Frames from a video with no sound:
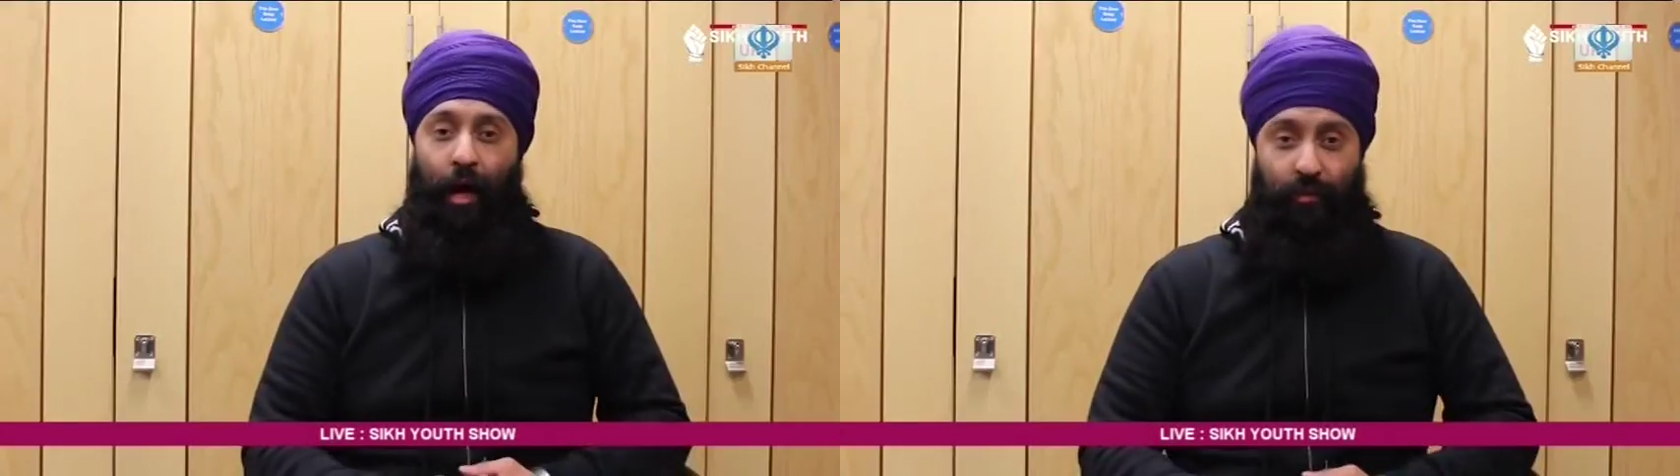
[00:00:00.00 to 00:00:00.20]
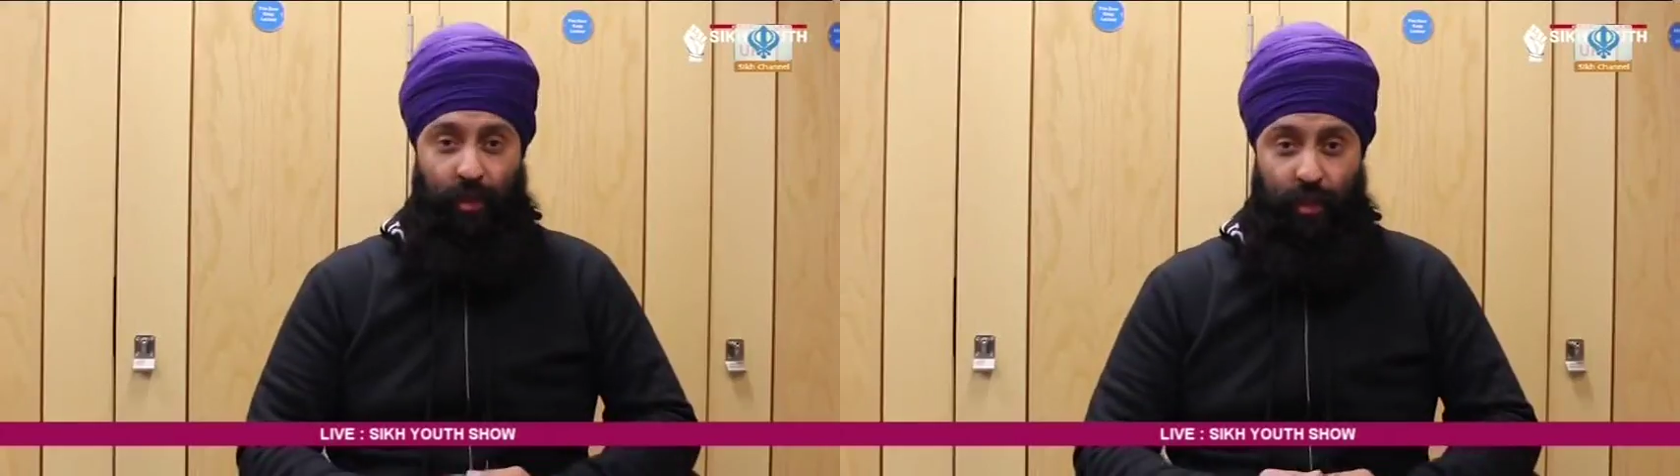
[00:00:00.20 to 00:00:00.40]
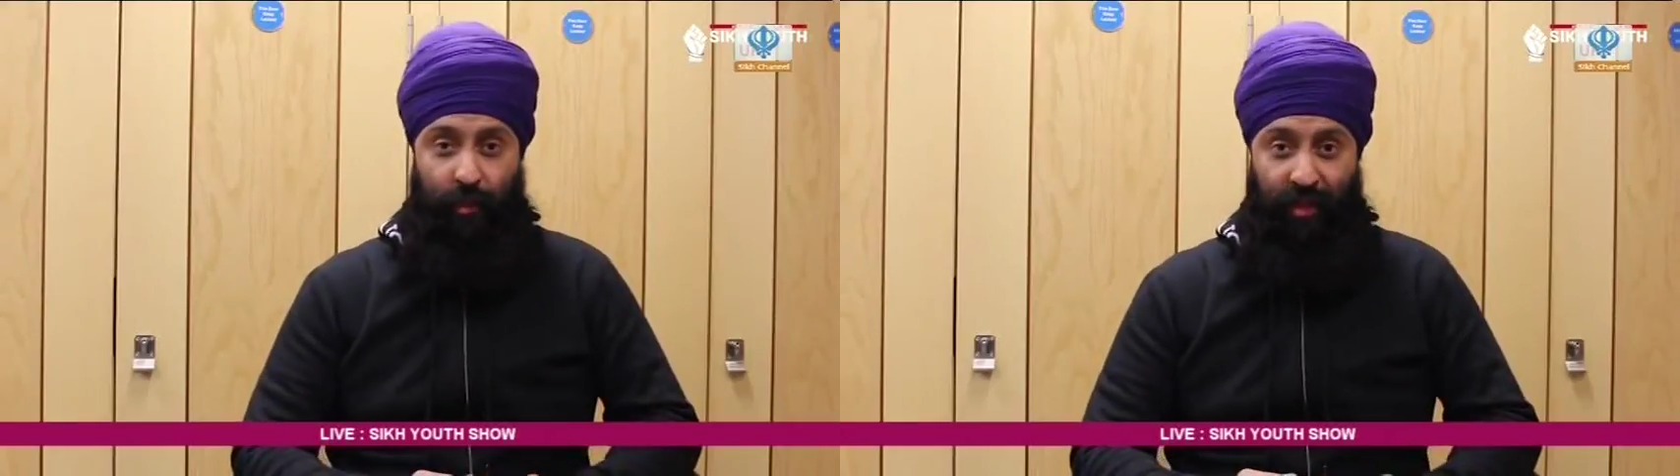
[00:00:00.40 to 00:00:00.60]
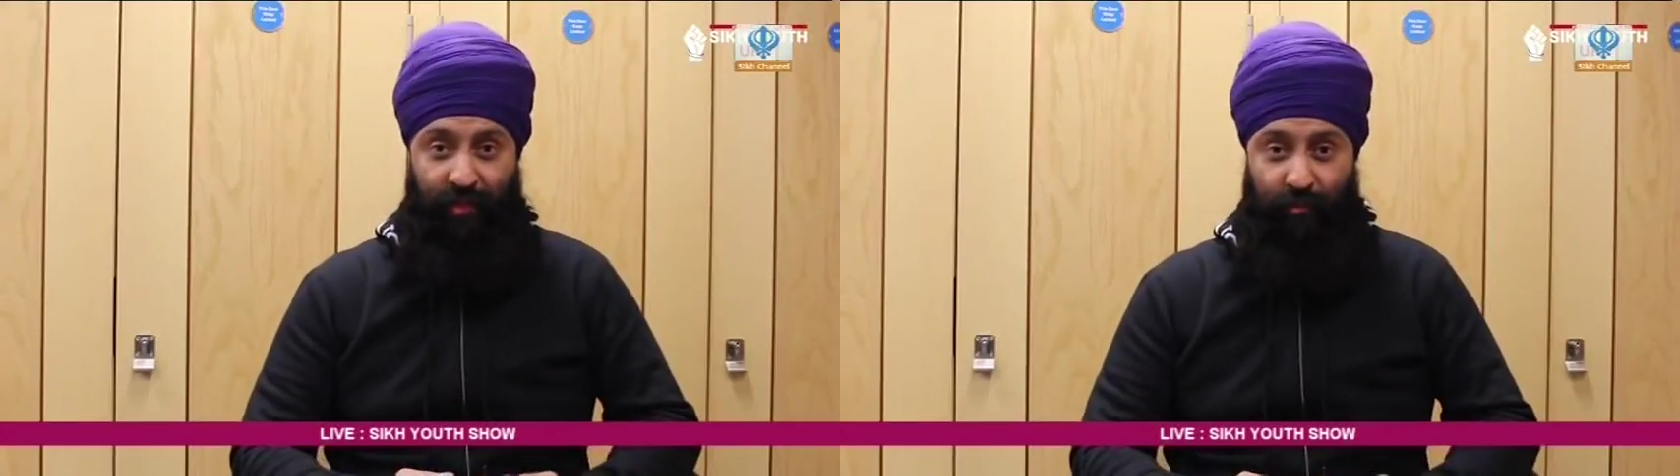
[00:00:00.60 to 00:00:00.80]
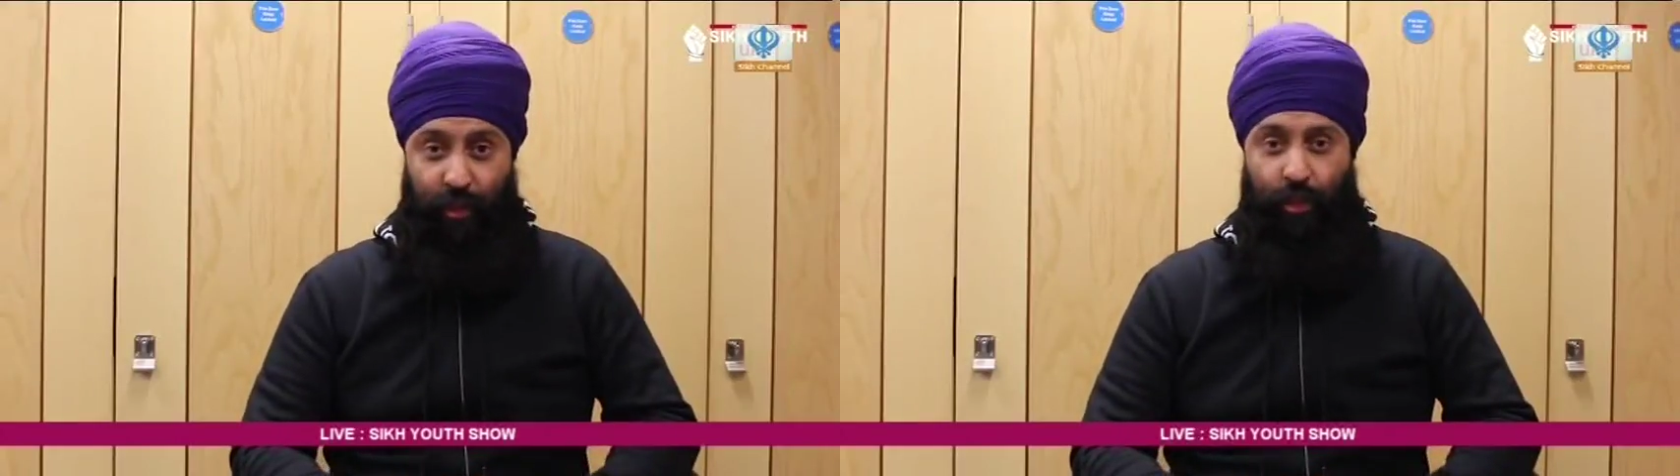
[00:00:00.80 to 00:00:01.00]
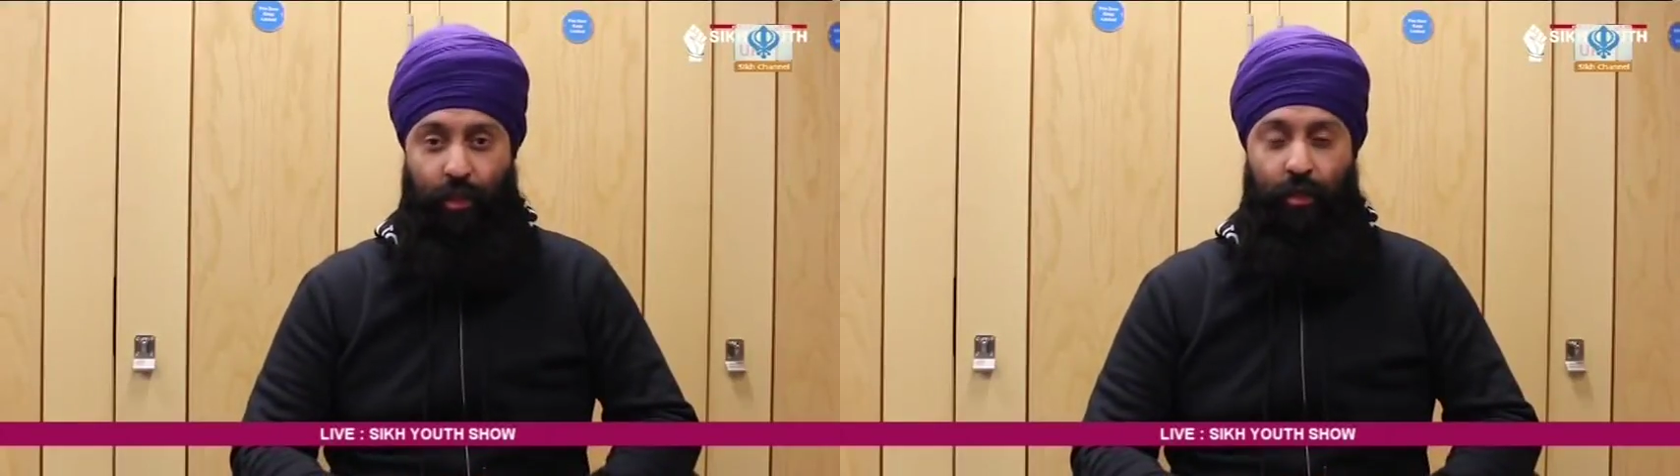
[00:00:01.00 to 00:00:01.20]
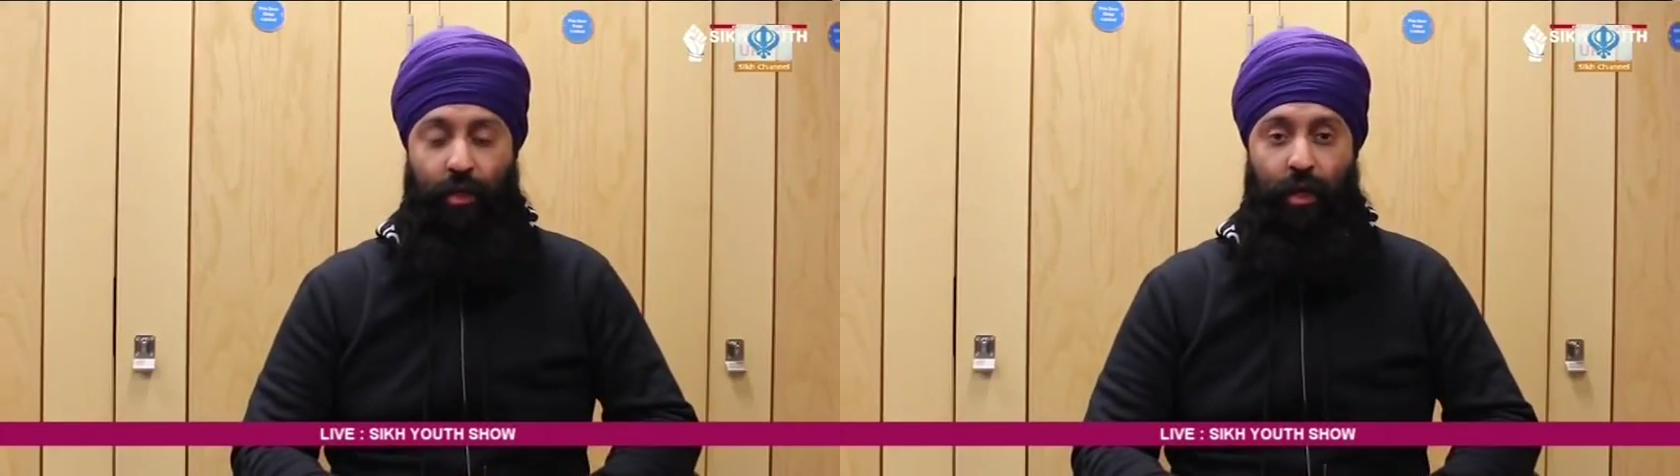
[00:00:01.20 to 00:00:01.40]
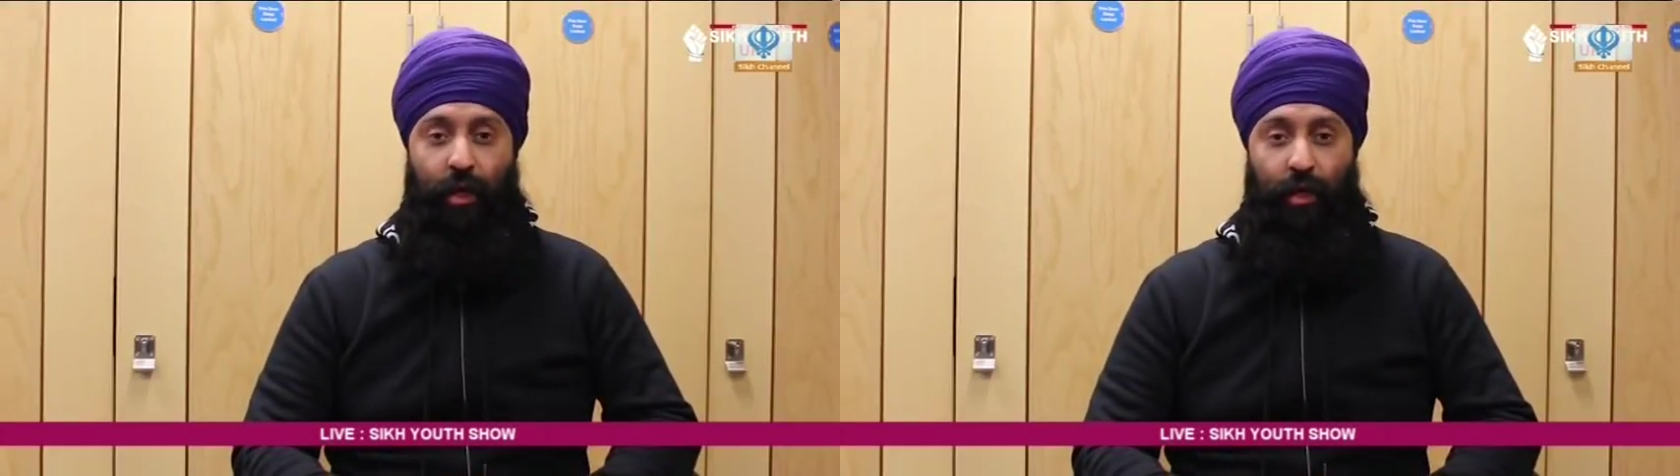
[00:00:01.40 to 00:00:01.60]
Just to be vigilant,